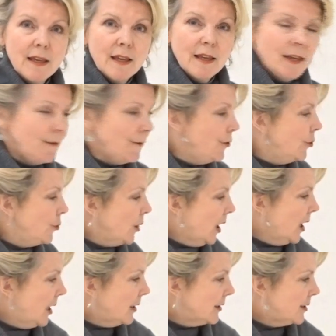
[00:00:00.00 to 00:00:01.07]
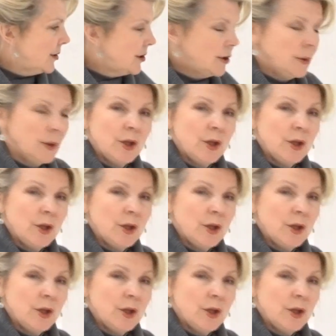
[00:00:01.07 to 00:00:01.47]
If you cut to